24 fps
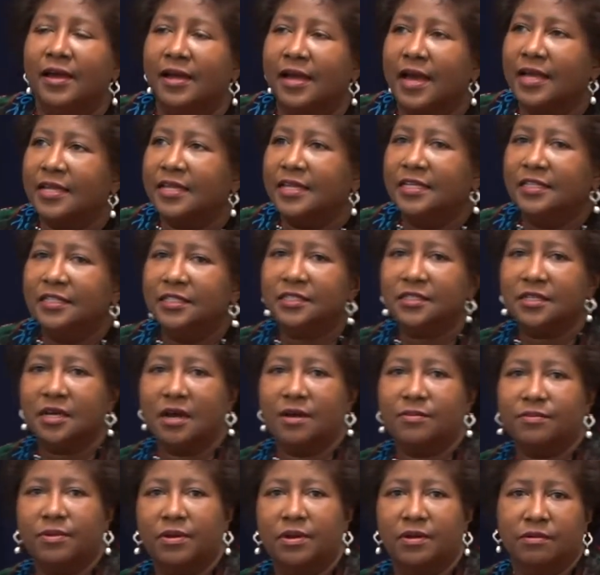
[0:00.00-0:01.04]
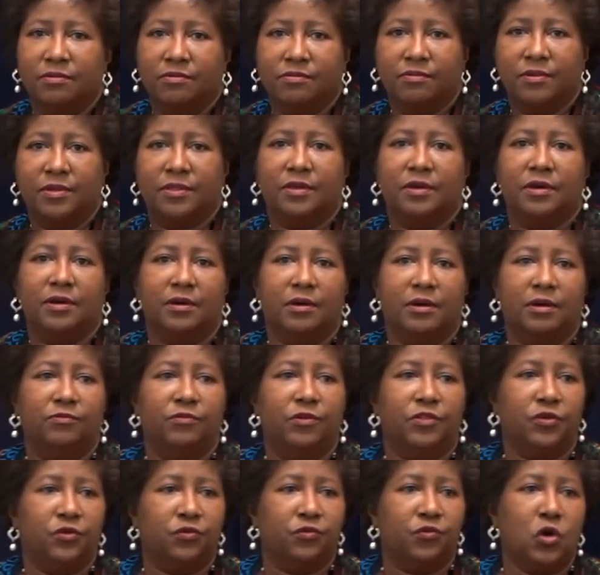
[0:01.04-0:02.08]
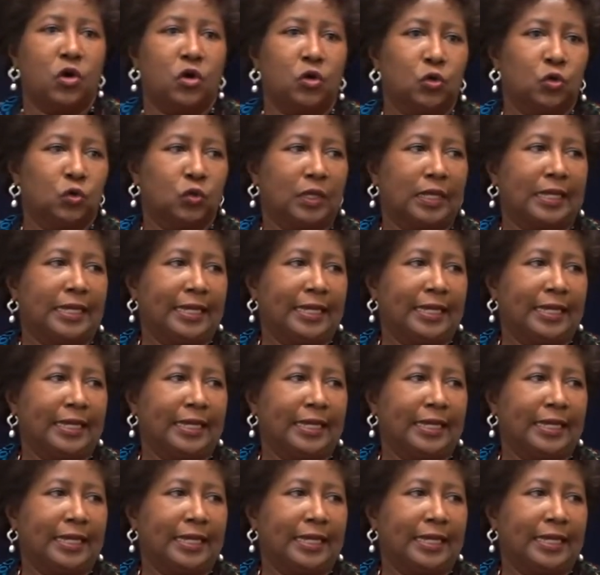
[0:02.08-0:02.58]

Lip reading: I ended up with a role